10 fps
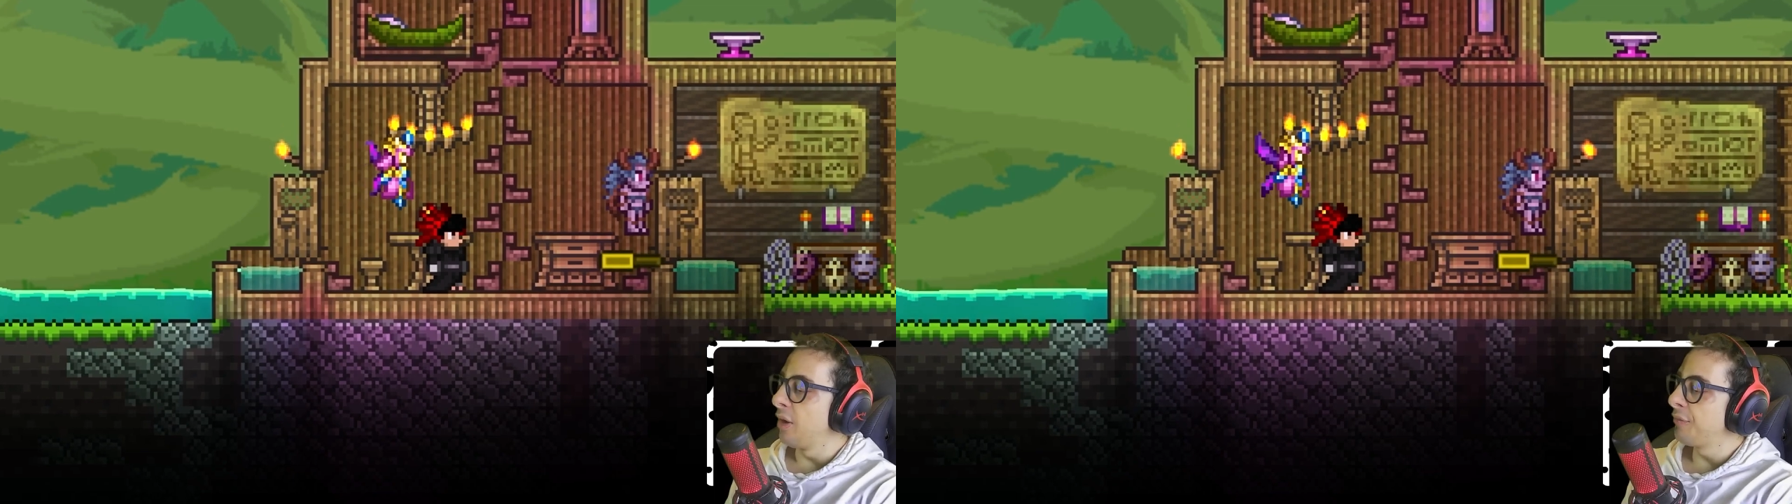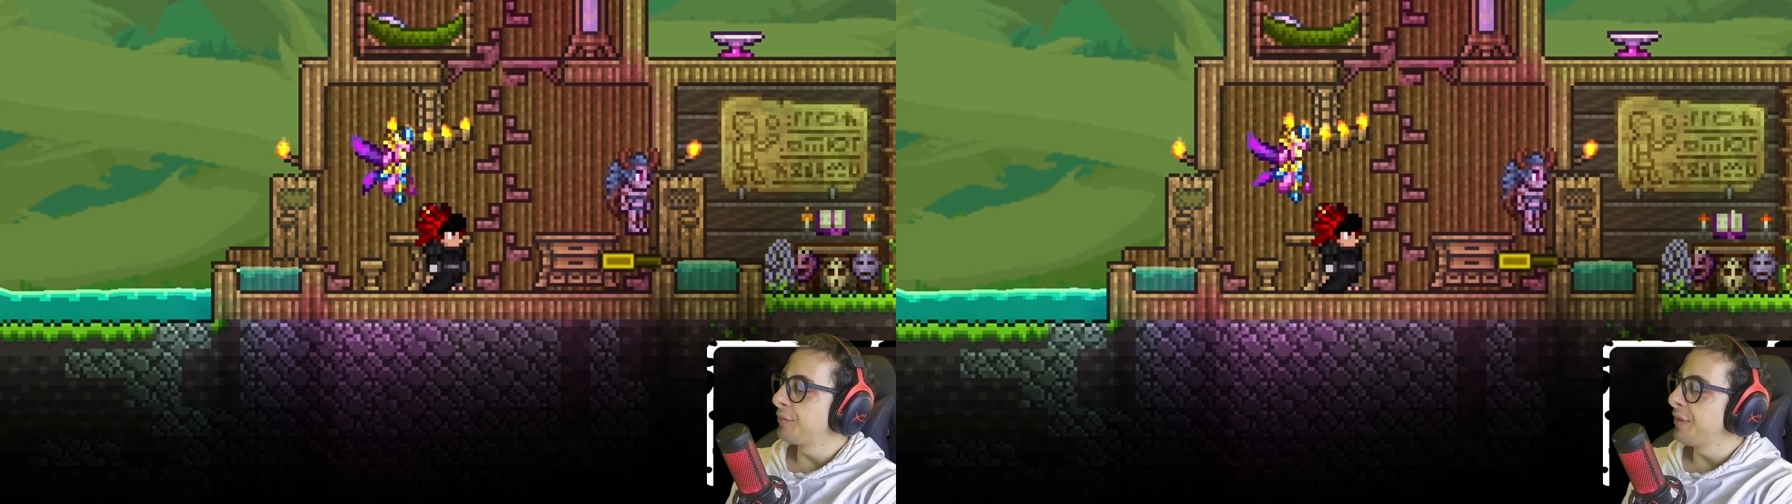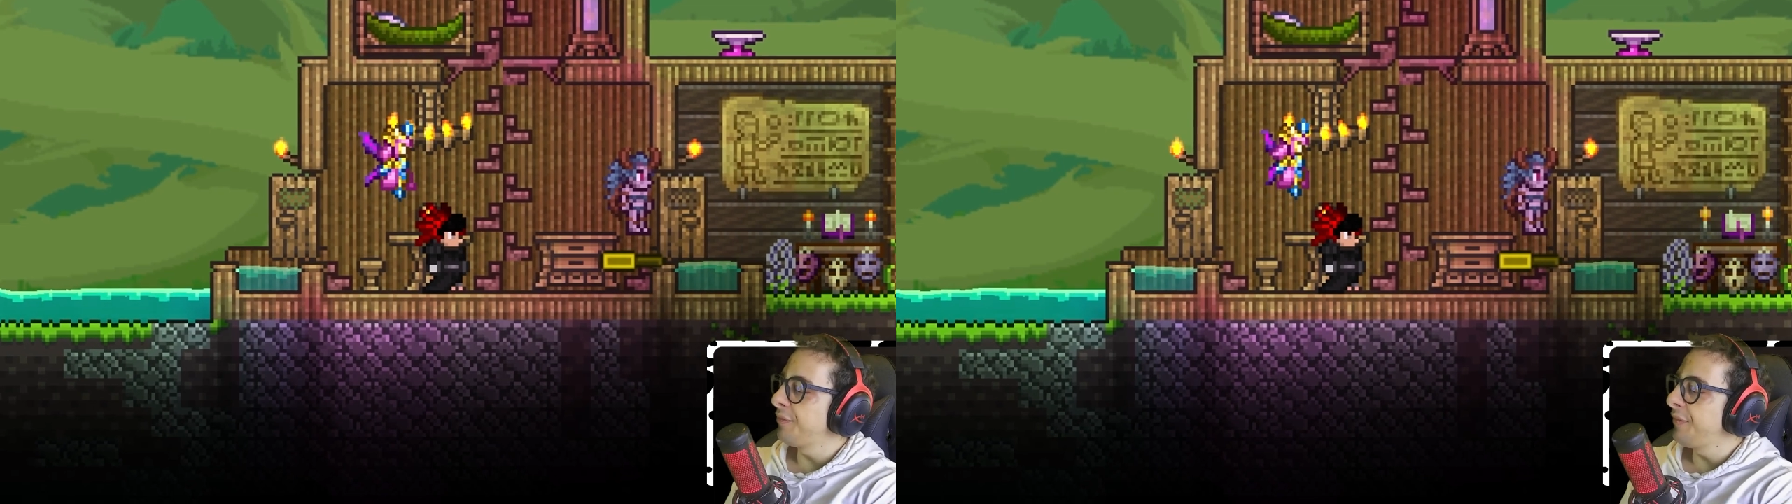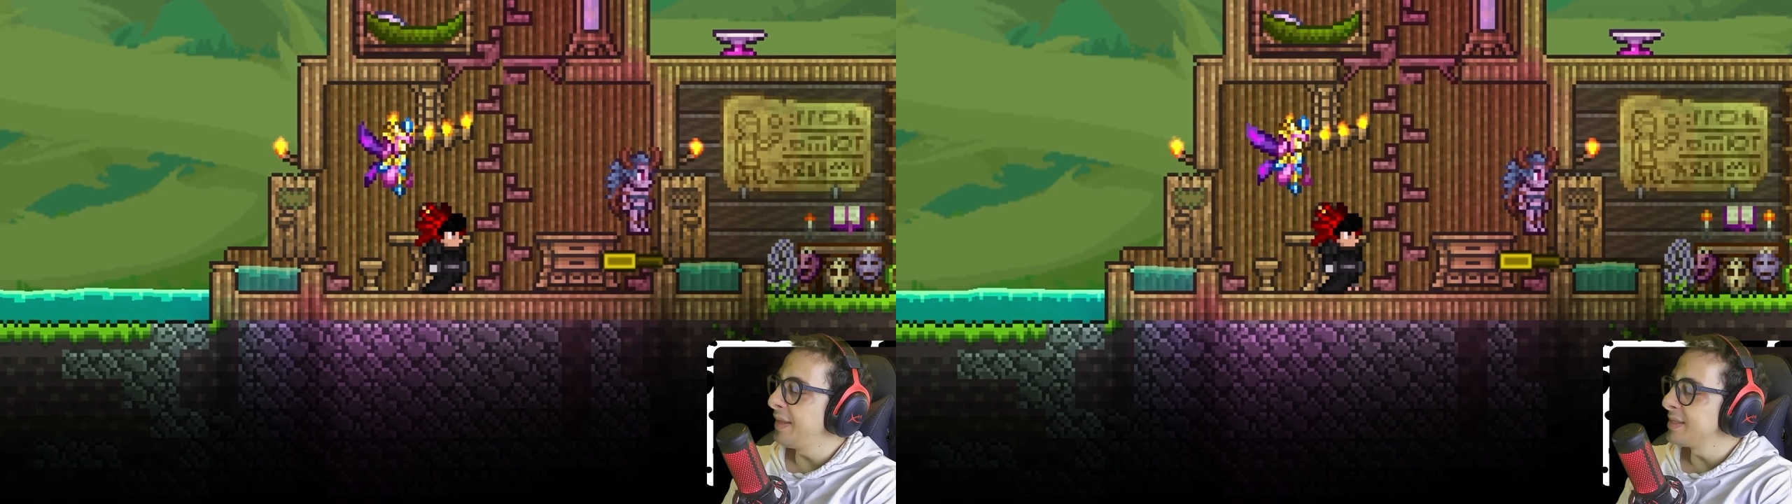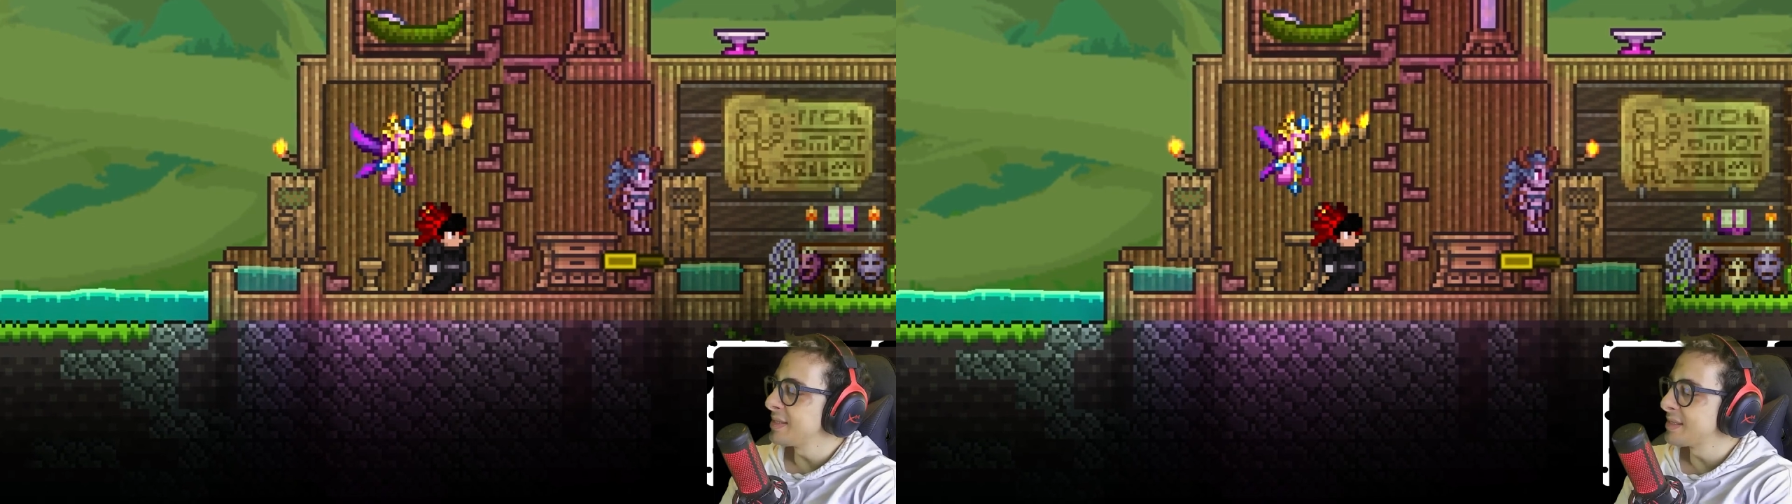of
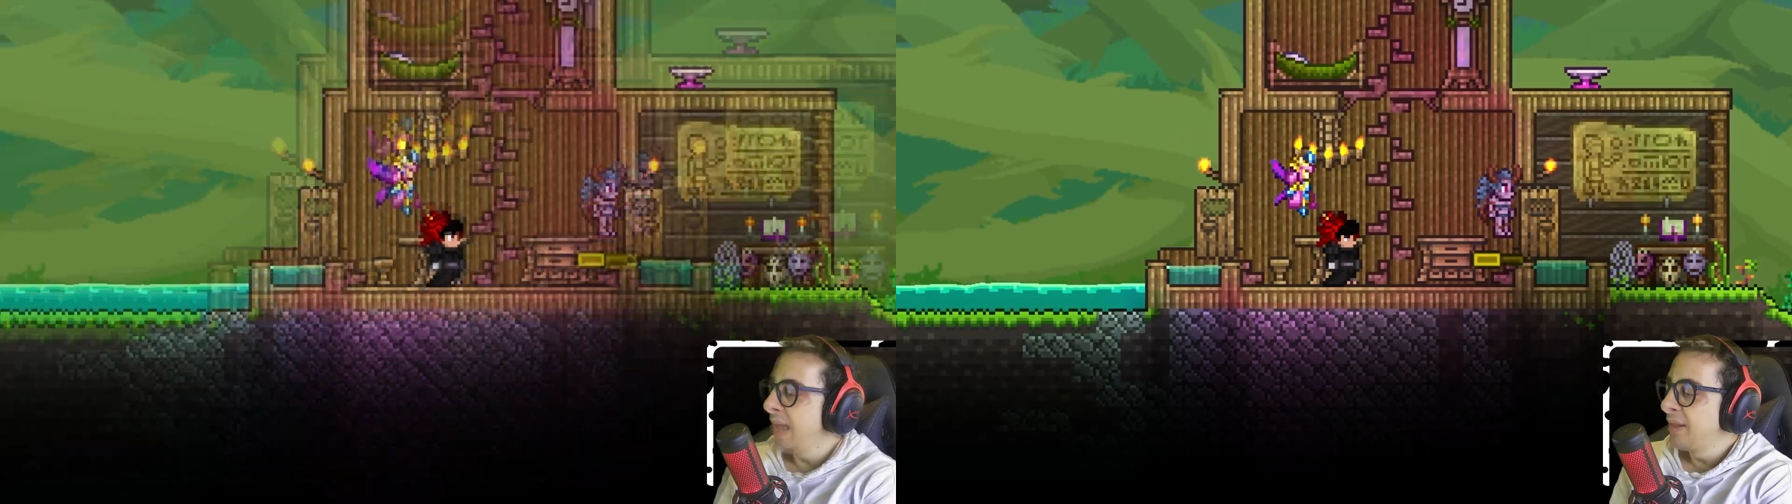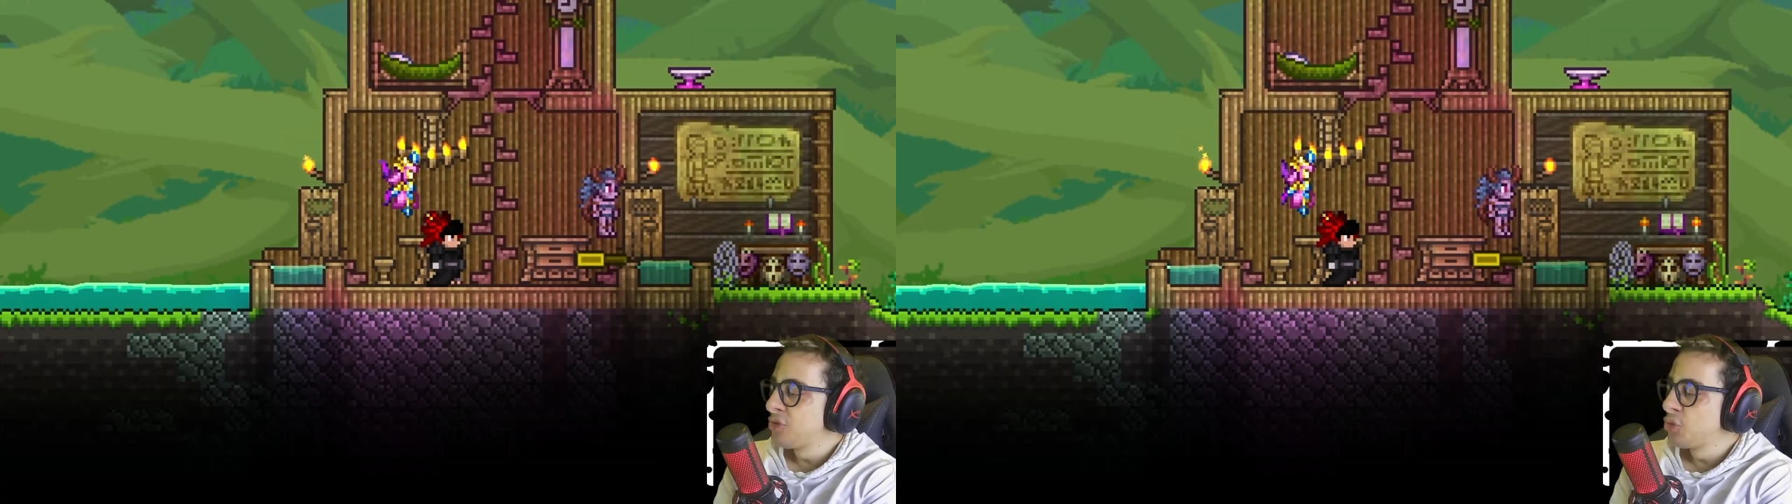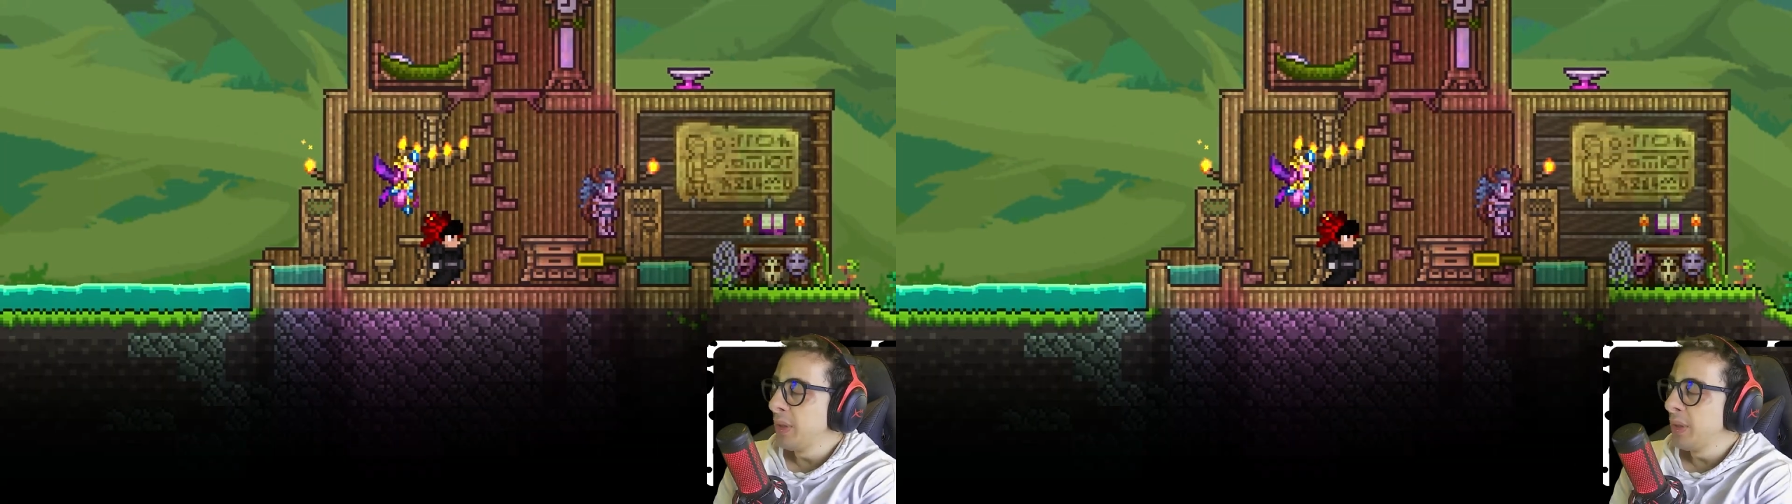defense and 2